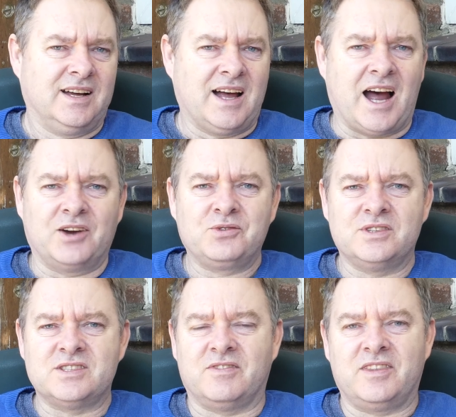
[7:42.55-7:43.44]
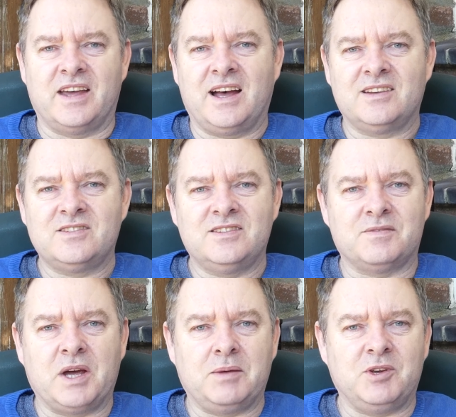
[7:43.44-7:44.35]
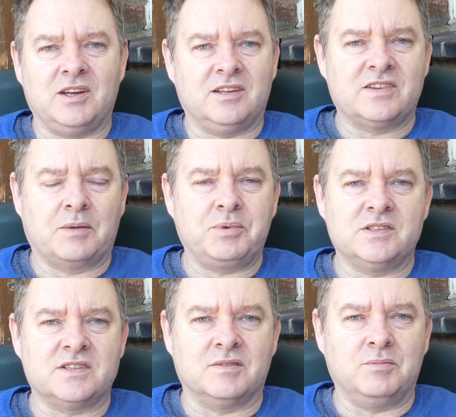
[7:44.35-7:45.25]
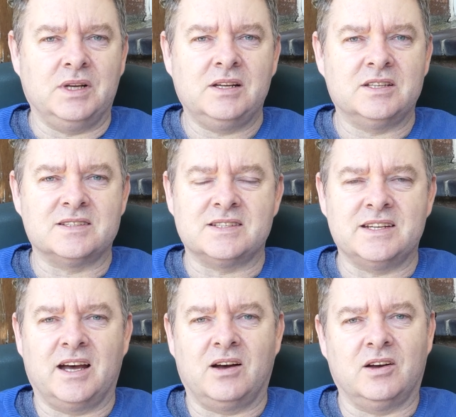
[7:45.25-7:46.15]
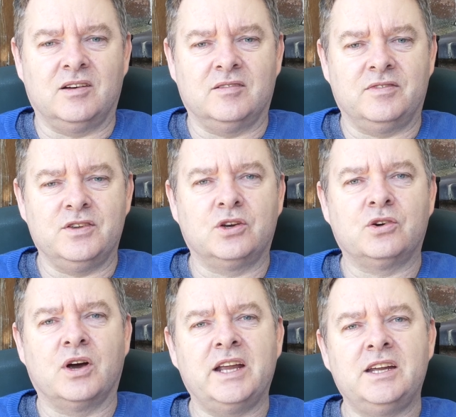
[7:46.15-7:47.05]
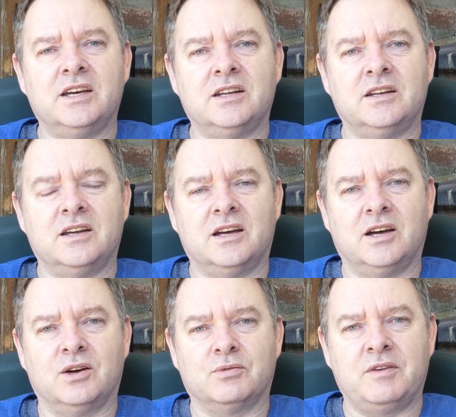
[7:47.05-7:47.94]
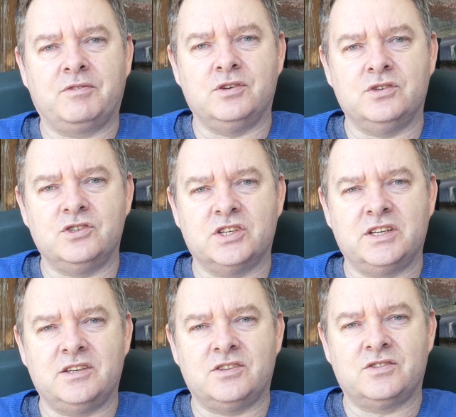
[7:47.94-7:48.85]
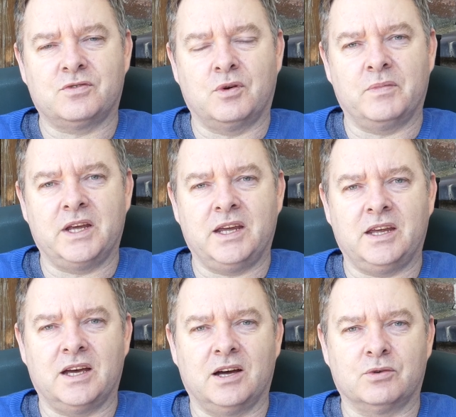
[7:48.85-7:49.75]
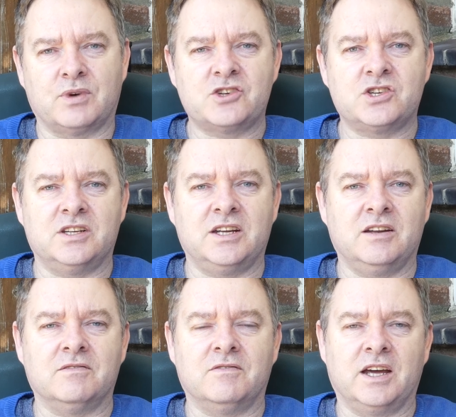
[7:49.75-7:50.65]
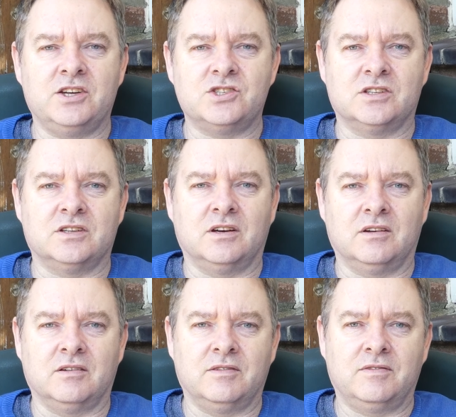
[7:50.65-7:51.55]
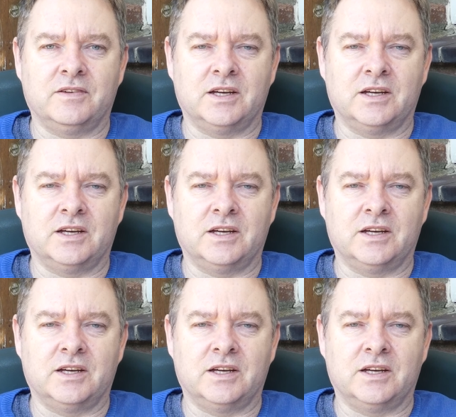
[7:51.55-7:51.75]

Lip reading: hundreds of thousands, maybe it's up into the millions now, of Ukrainian refugees from the Russian invasion of